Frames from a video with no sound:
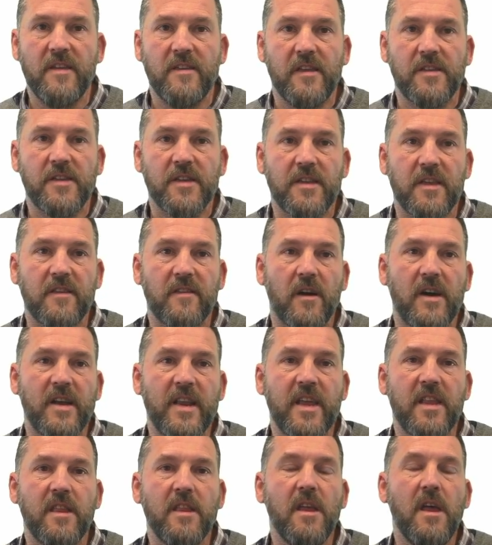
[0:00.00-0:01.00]
to design
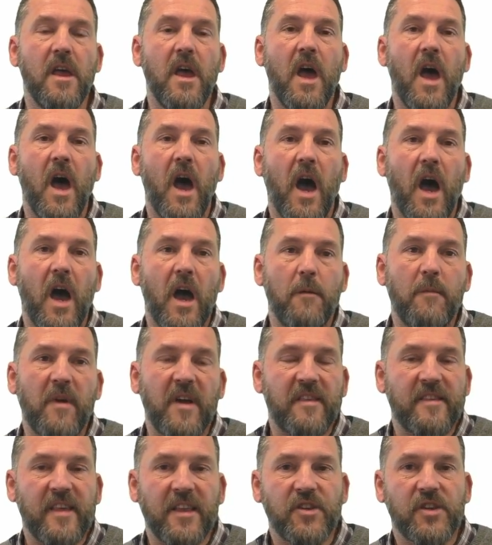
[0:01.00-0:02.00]
in.
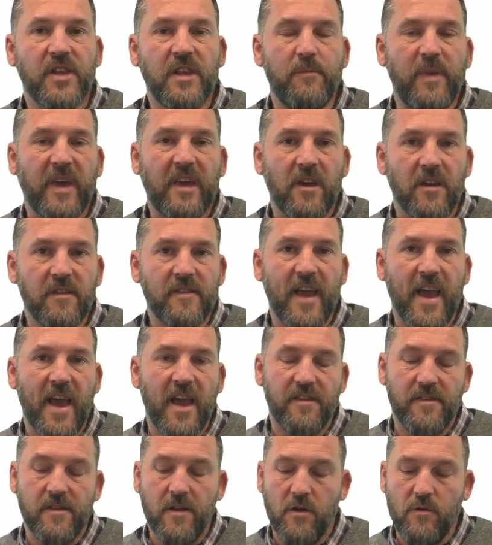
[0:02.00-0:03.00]
Essentially, because it
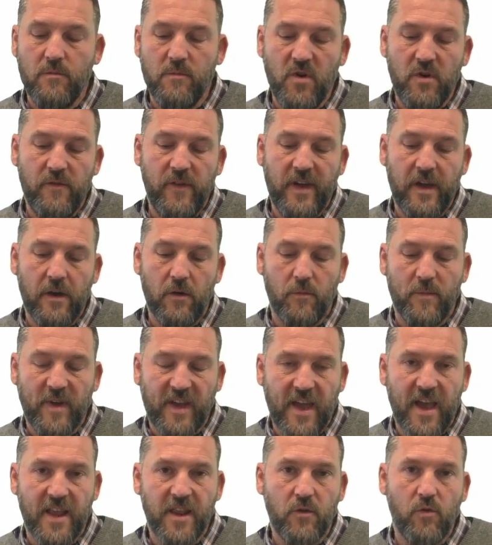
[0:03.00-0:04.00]
has no moving or
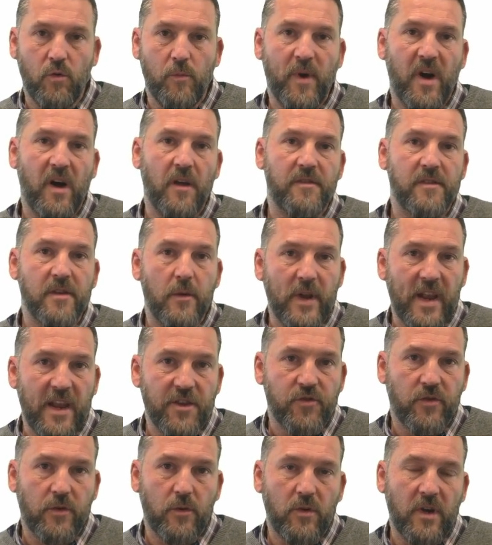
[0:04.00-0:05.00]
mechanical parts, no
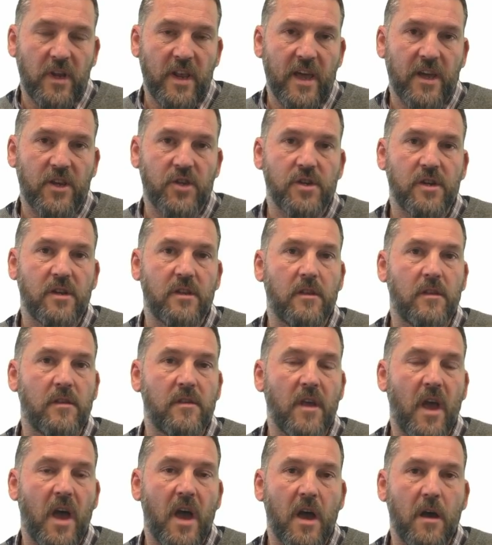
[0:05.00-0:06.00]
electrical connections,
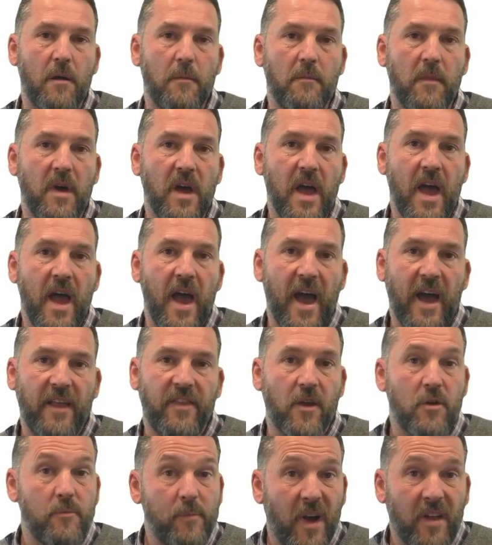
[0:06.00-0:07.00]
and
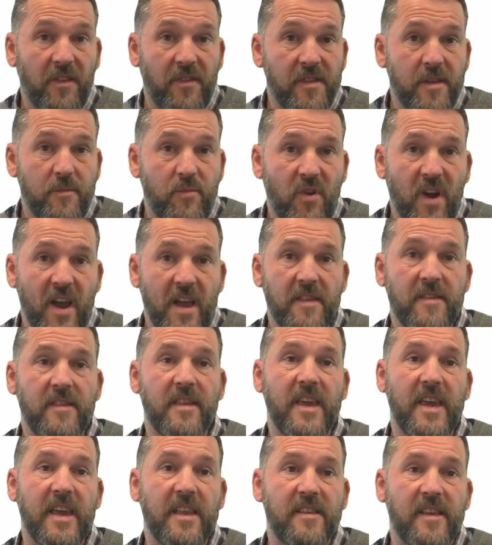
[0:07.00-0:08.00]
no buttons to press,
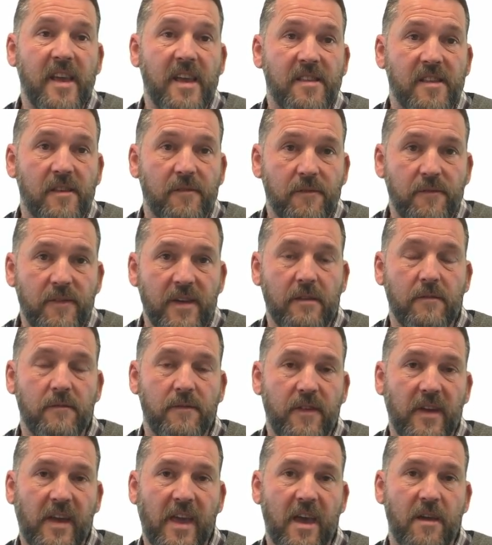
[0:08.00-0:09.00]
it's a fit and
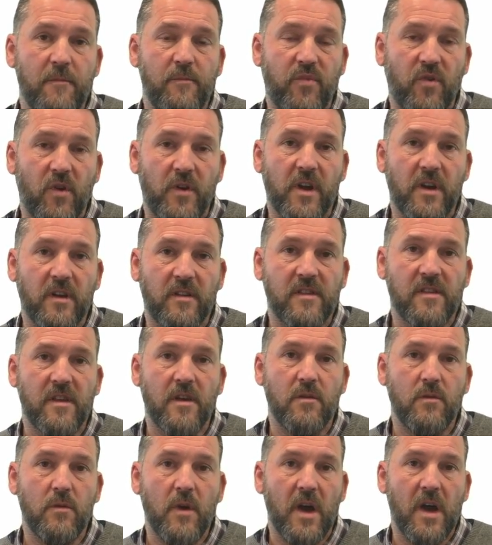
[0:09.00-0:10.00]
forget product,
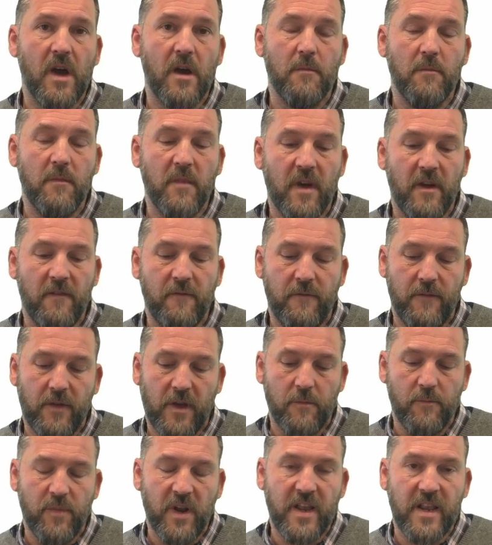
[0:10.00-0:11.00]
so
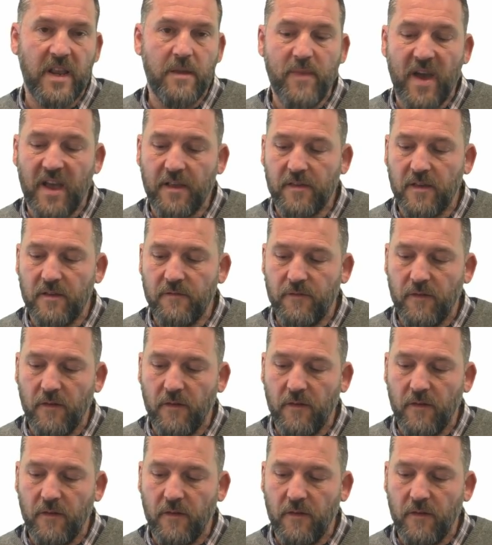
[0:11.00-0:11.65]
completely passive.